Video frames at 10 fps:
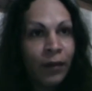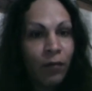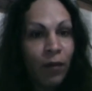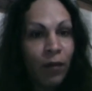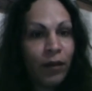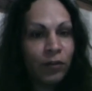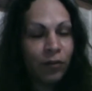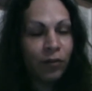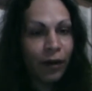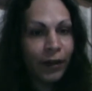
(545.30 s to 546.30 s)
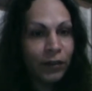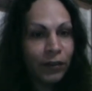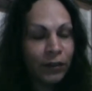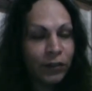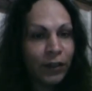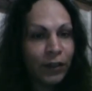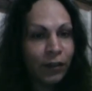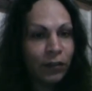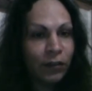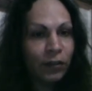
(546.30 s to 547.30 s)
and militarized in a
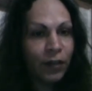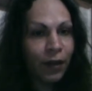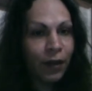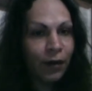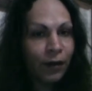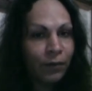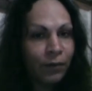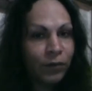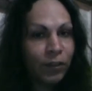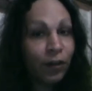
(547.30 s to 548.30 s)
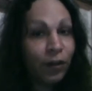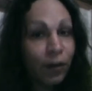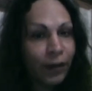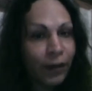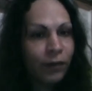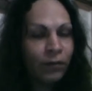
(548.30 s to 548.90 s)
sense, slowly